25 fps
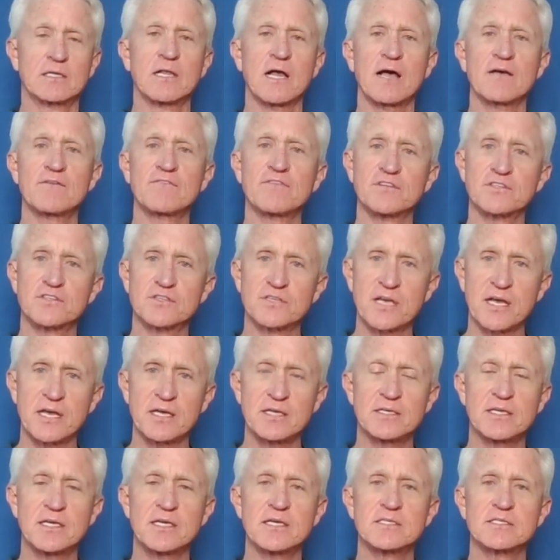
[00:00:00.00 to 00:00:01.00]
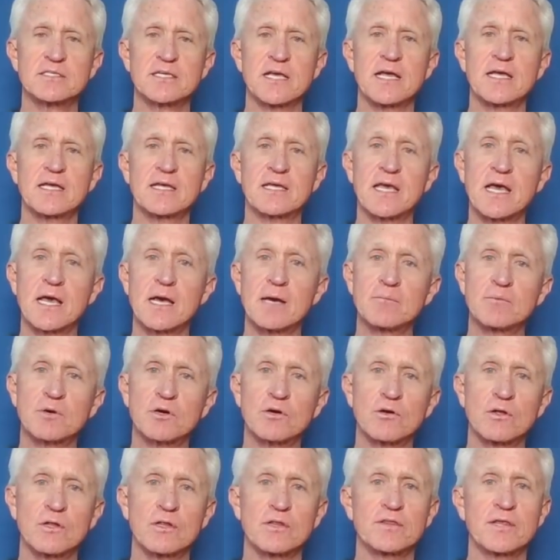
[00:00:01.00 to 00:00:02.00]
Glyphosate is a
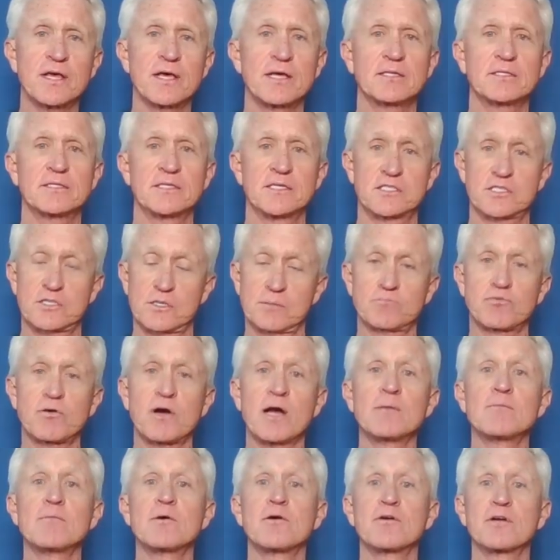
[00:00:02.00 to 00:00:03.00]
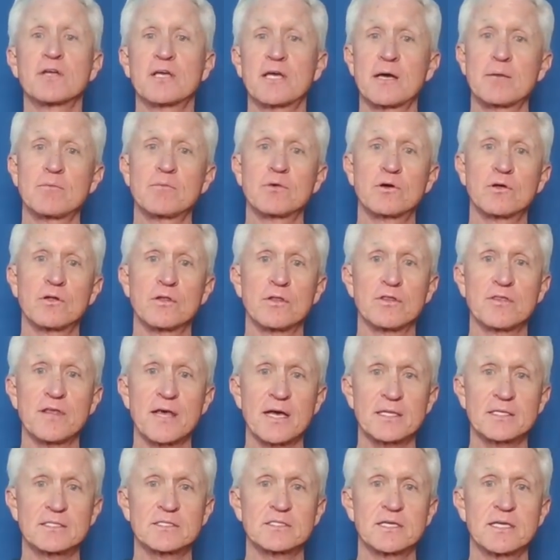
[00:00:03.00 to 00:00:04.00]
chemical that is the primary chemical
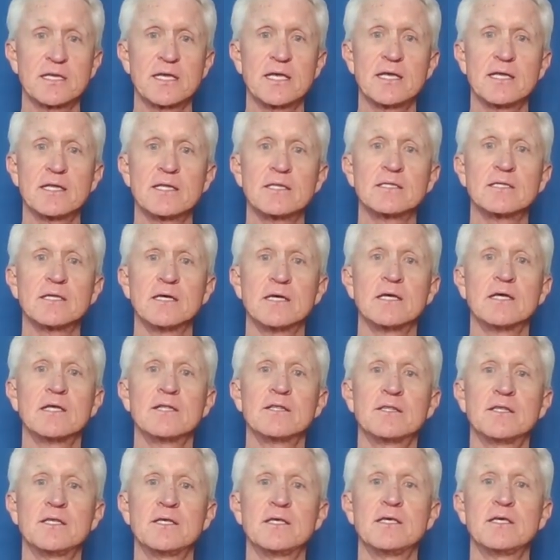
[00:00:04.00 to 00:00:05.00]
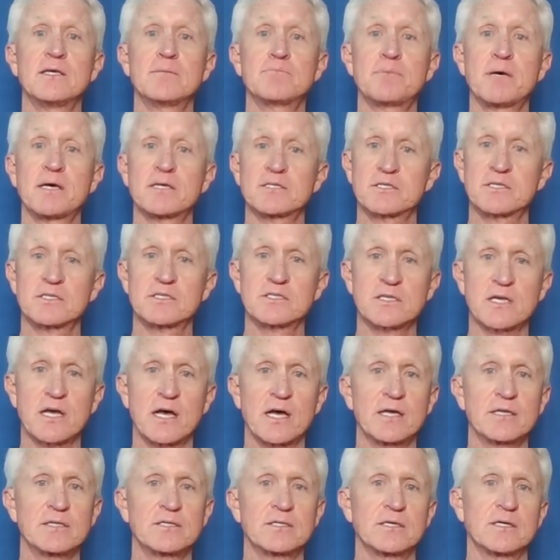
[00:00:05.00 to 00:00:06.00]
that's in the
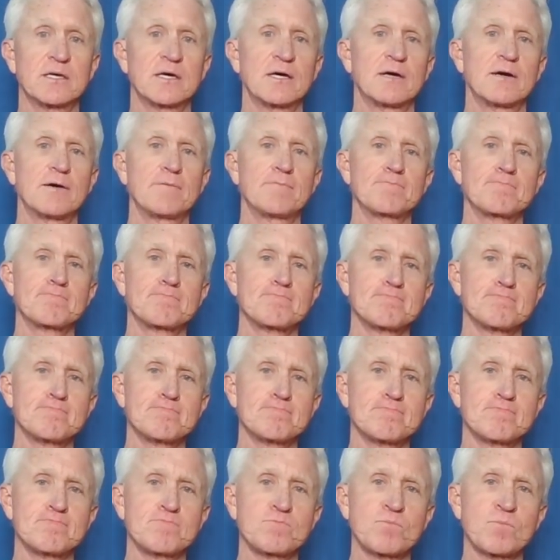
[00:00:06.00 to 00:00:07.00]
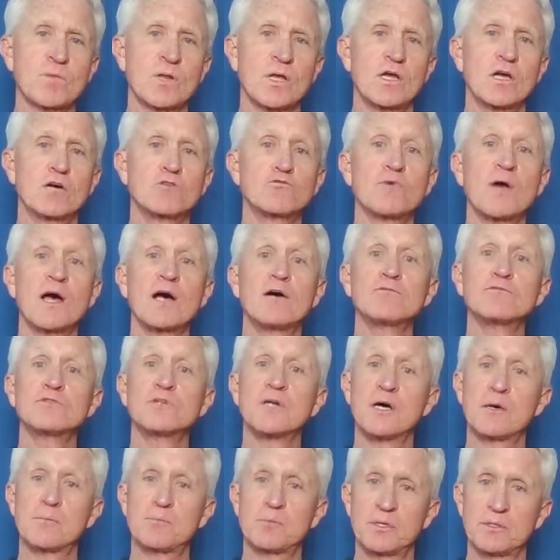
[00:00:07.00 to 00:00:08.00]
pesticide um,
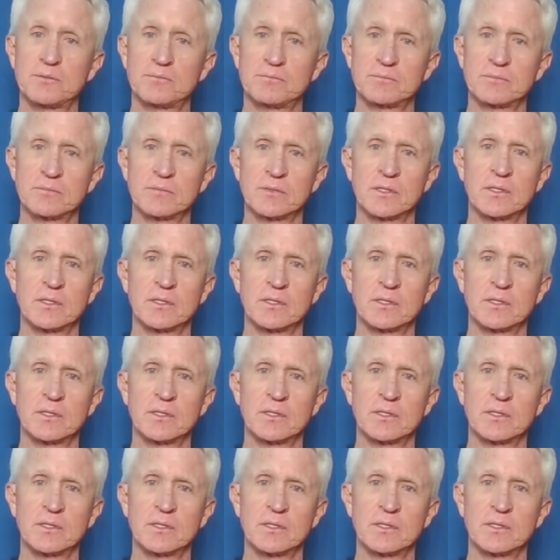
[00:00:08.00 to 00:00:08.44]
Roundup